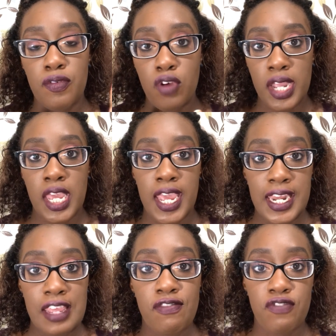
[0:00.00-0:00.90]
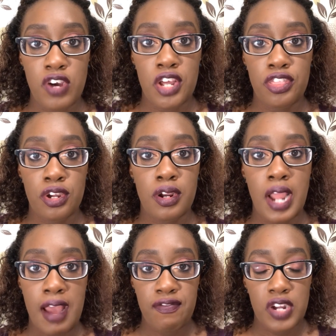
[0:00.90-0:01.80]
before I get any further,
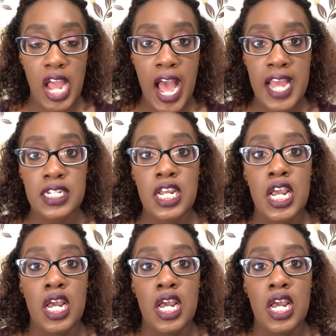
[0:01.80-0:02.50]
I forgot.